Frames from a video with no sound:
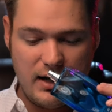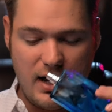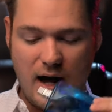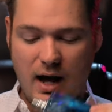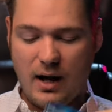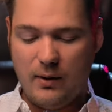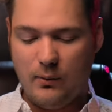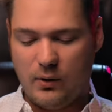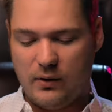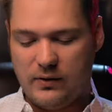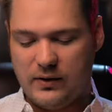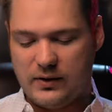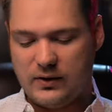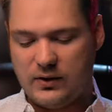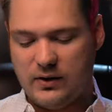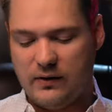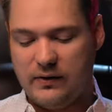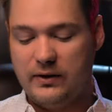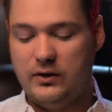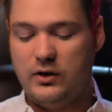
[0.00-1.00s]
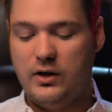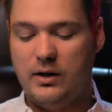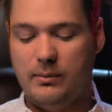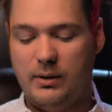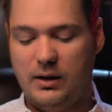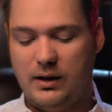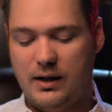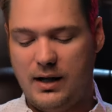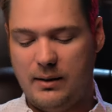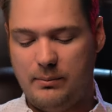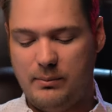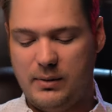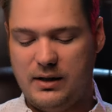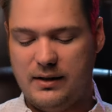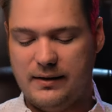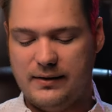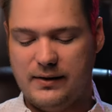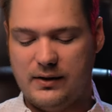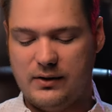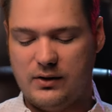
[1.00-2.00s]
I wear this to the gym a lot
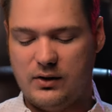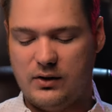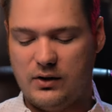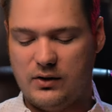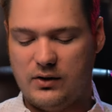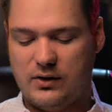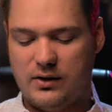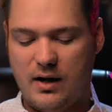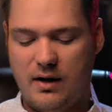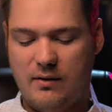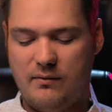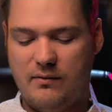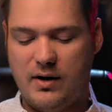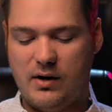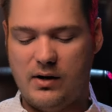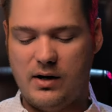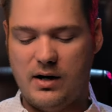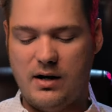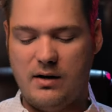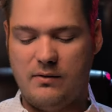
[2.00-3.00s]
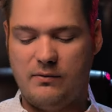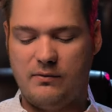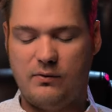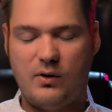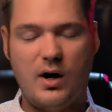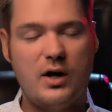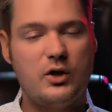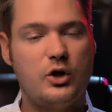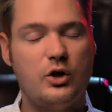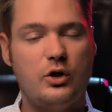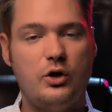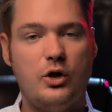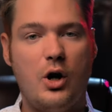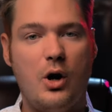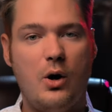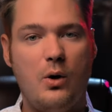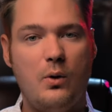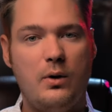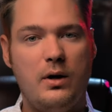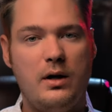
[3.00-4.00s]
because it's just a very fresh and
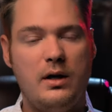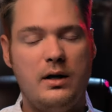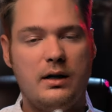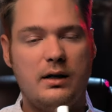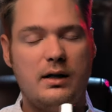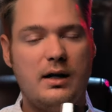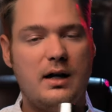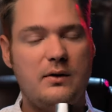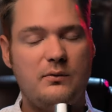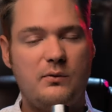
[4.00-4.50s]
go kind of